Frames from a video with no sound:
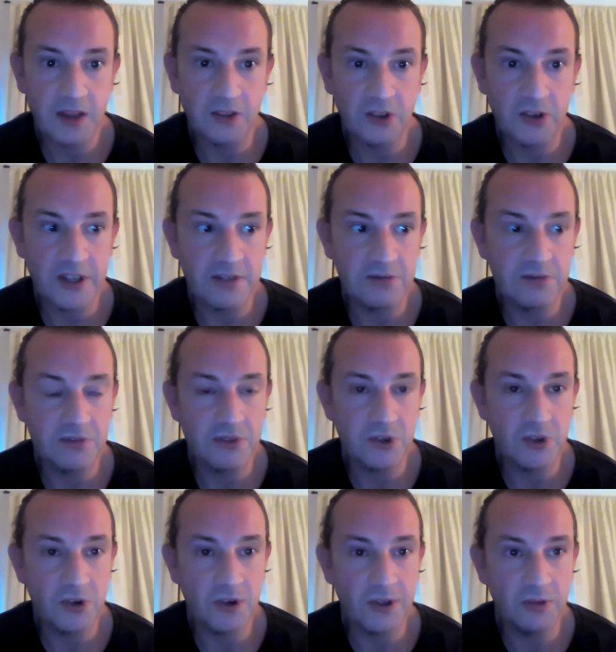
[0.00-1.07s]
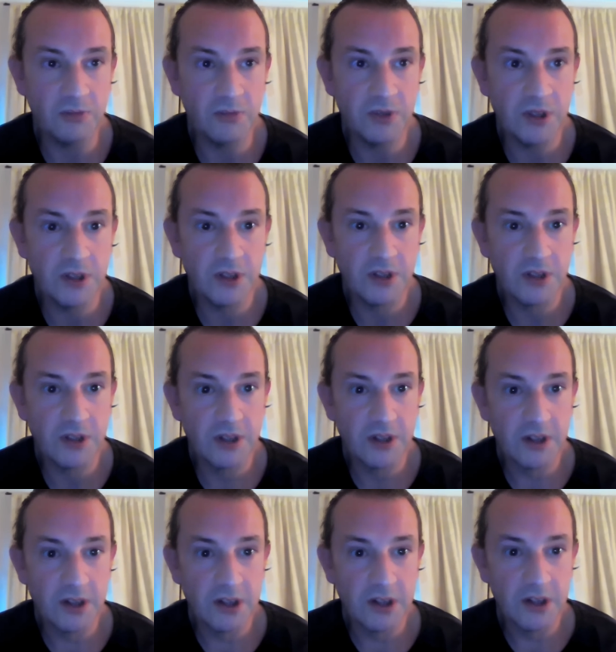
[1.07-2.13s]
not even for her own
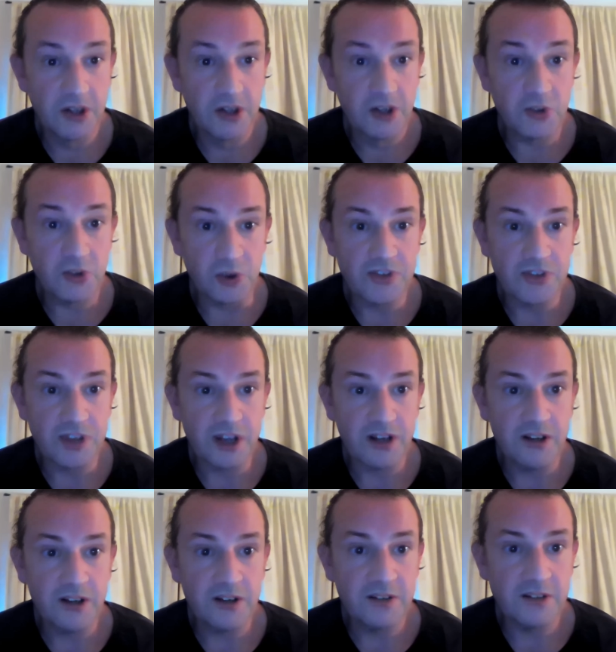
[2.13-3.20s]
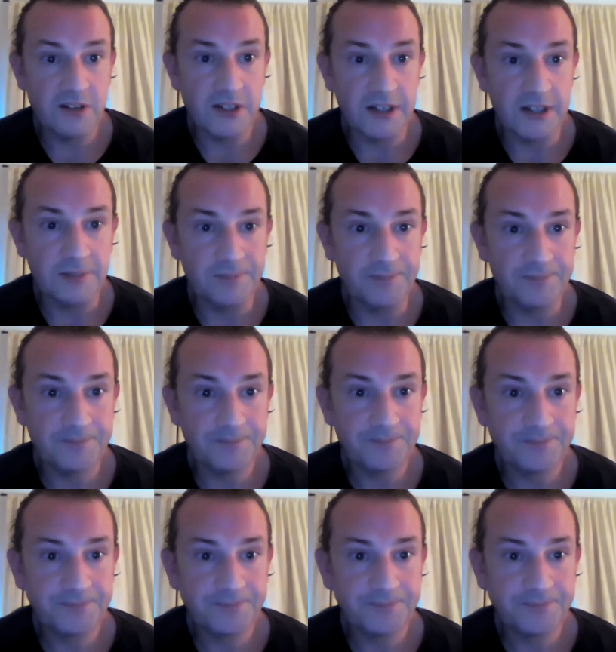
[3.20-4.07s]
sort of son. Um,